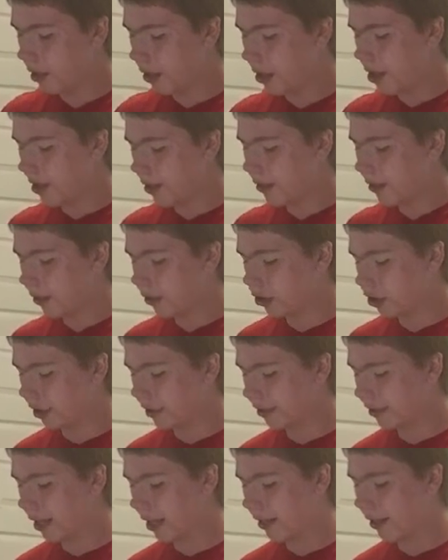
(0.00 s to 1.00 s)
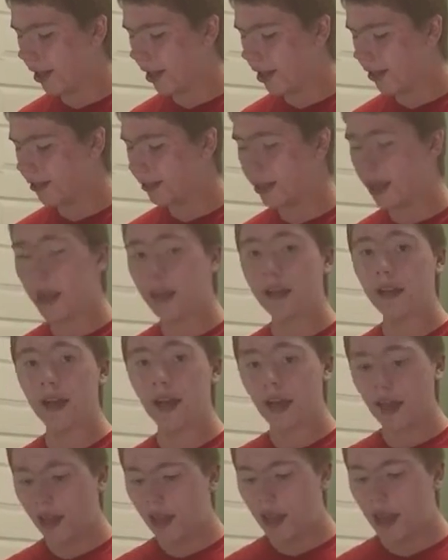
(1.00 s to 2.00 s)
And then just set that aside.
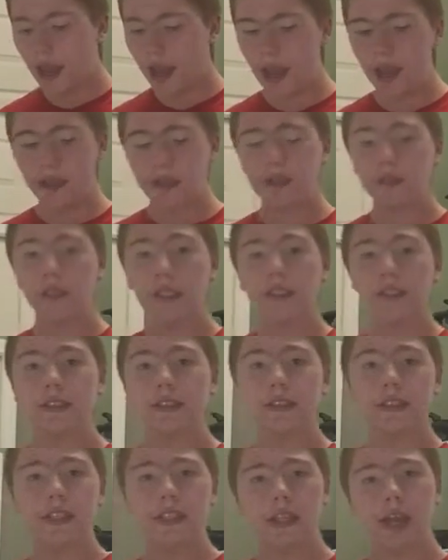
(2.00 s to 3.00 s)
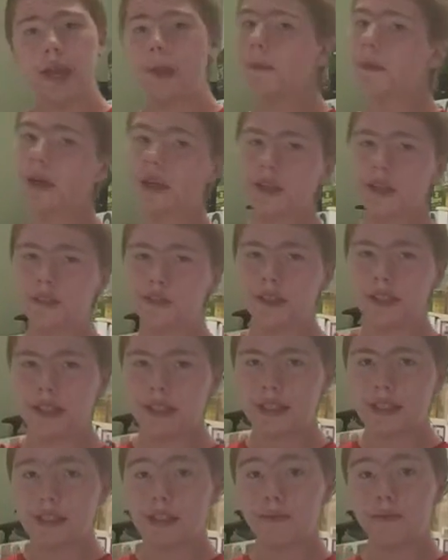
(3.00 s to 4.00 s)
As you can see, I'm not doing
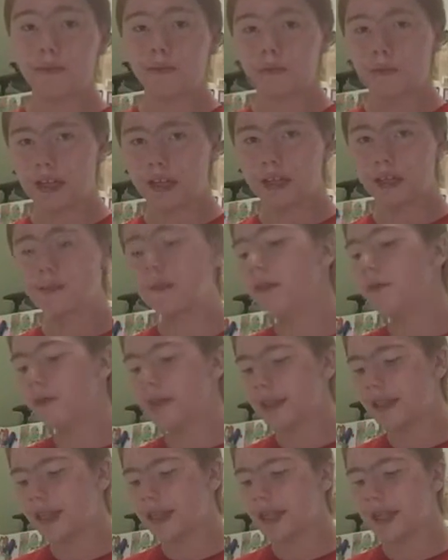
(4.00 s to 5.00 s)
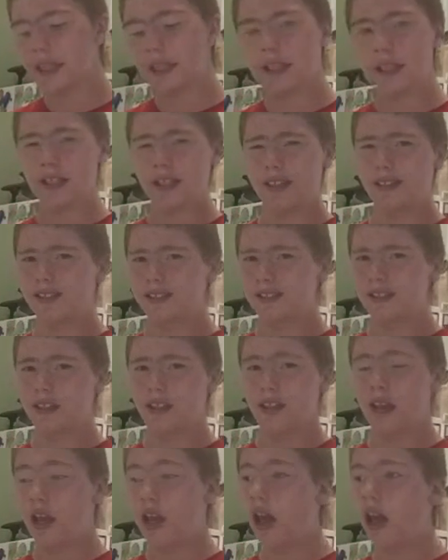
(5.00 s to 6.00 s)
this recipe with any
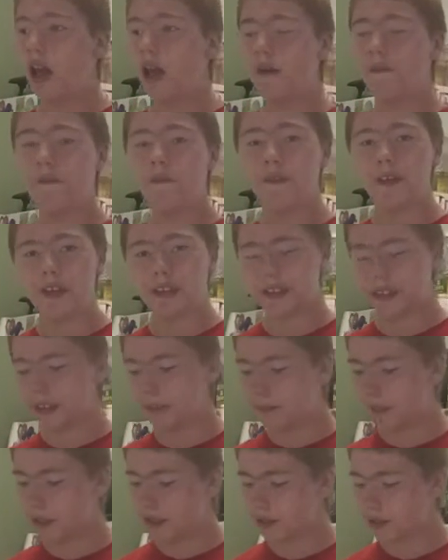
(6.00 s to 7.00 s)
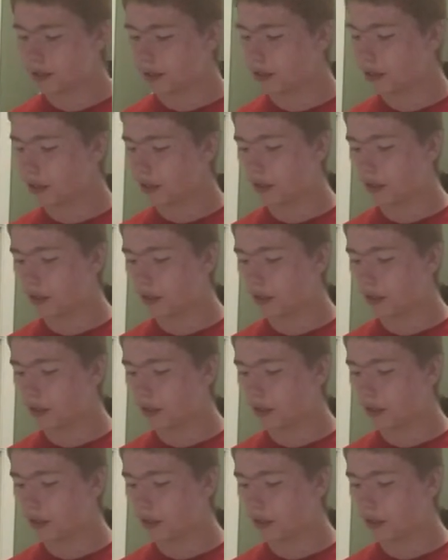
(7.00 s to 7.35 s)
fancy mixer.